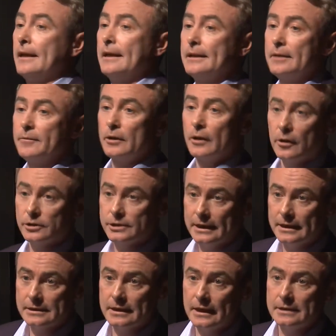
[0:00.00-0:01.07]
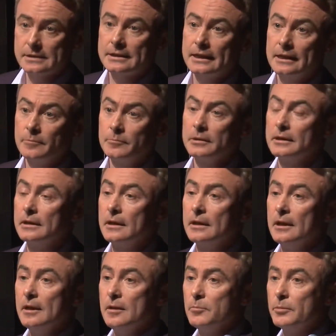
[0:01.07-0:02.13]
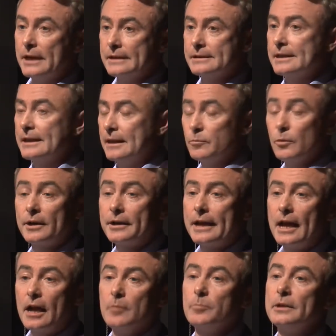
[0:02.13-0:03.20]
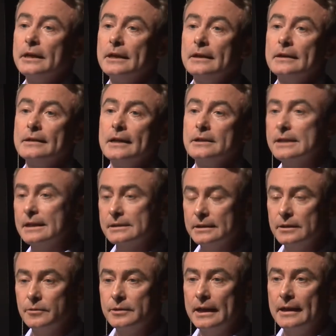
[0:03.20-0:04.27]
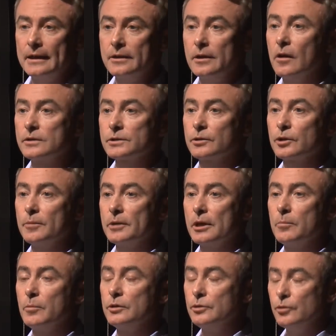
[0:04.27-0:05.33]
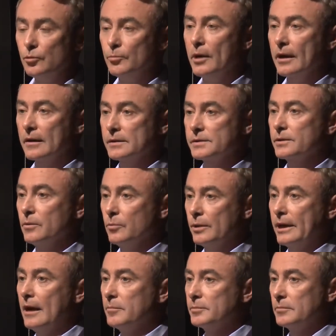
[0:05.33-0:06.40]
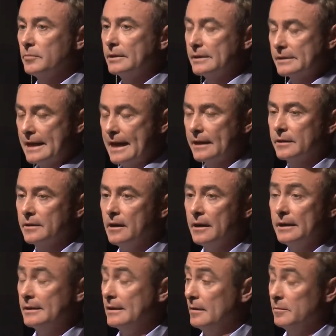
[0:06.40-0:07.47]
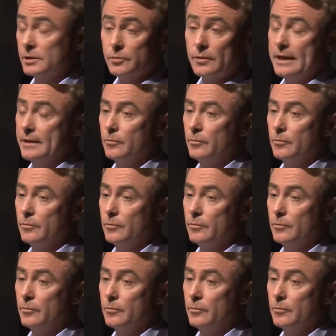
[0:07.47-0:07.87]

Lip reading: They have a large data science team, but that team wanted help in digesting their data and also coming up with new models. So we helped them with this hackathon, and it was great.